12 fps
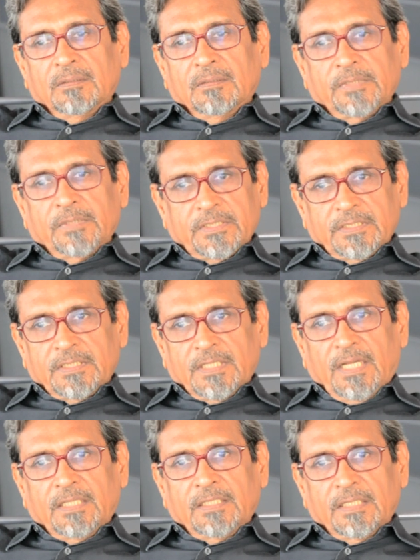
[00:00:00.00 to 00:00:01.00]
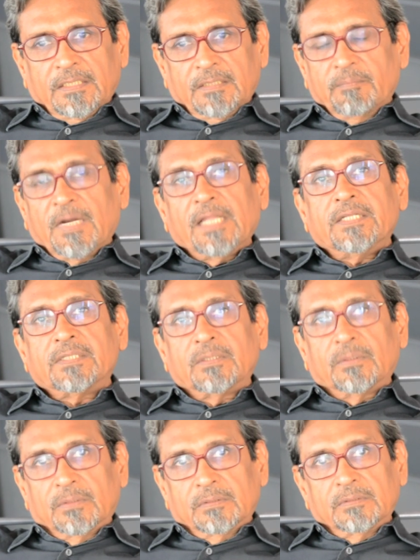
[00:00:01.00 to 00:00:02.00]
which is, I think, the
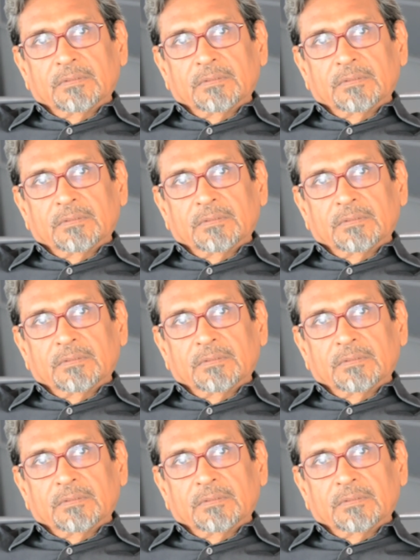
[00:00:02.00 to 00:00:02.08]
milestone